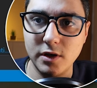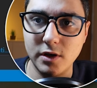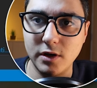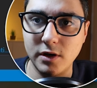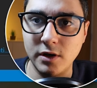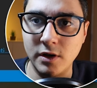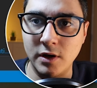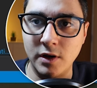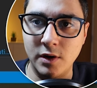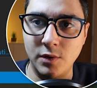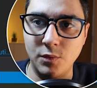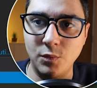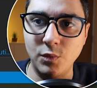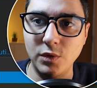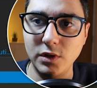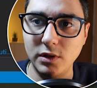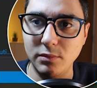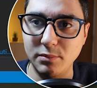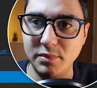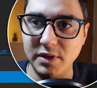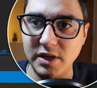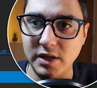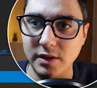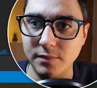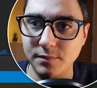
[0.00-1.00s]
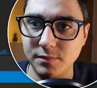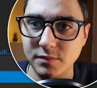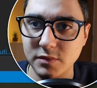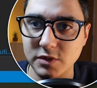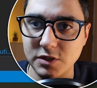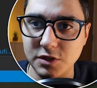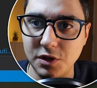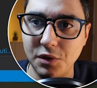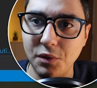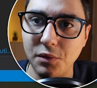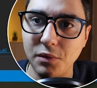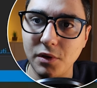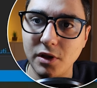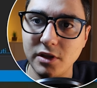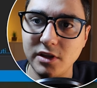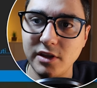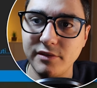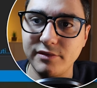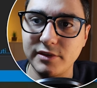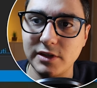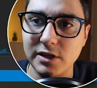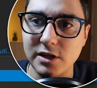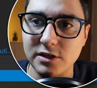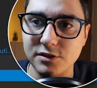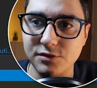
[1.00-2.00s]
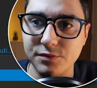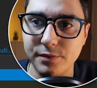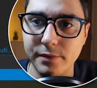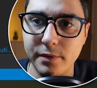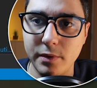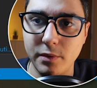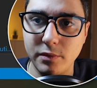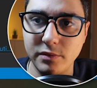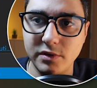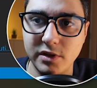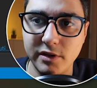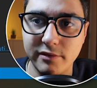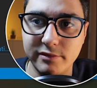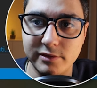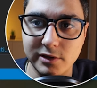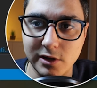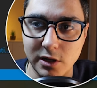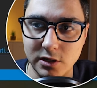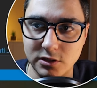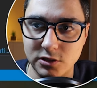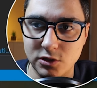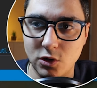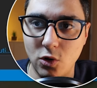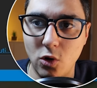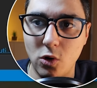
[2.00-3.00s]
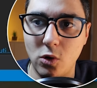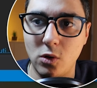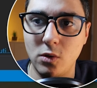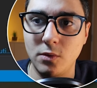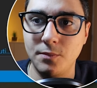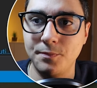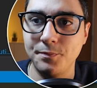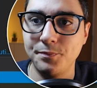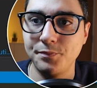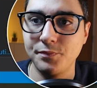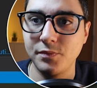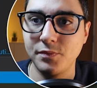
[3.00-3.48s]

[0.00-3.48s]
will be, so a div class row, div class column,